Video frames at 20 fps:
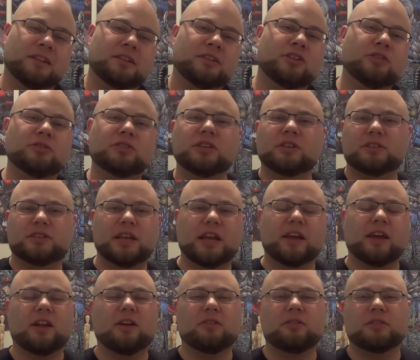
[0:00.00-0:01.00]
Use it. Take
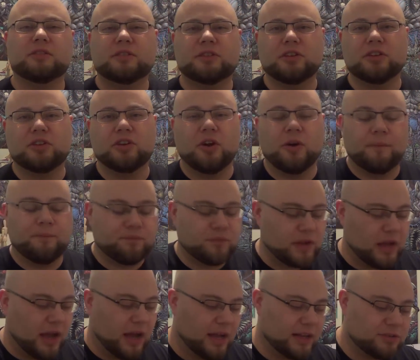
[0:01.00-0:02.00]
it out. It's good to go.
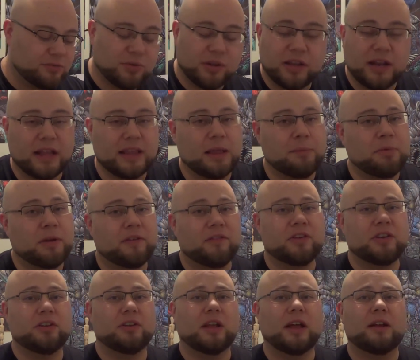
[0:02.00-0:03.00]
It's really not that big of a
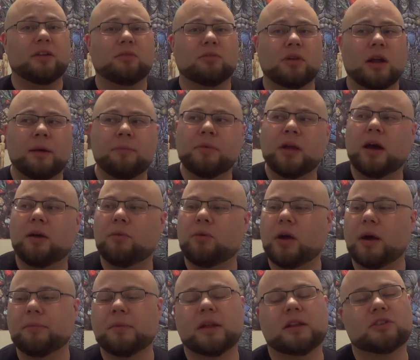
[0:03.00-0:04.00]
deal. I'm
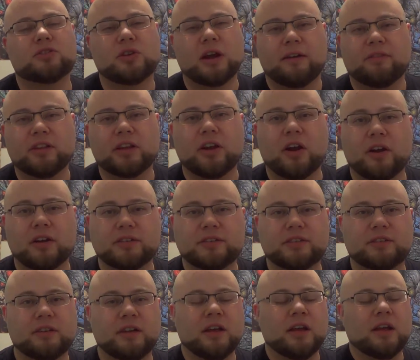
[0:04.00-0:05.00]
not a traveling artist.